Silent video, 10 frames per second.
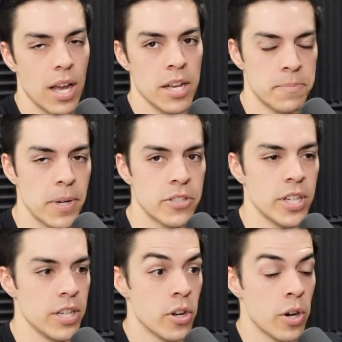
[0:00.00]

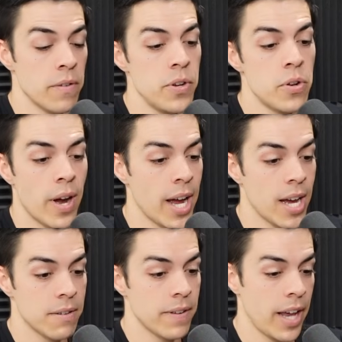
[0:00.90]
especially, you know, if you don't
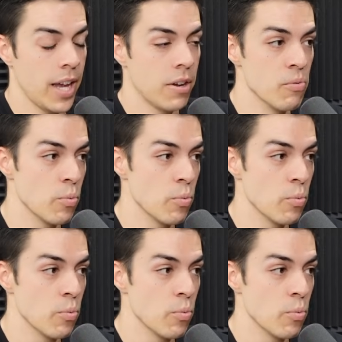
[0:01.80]
have a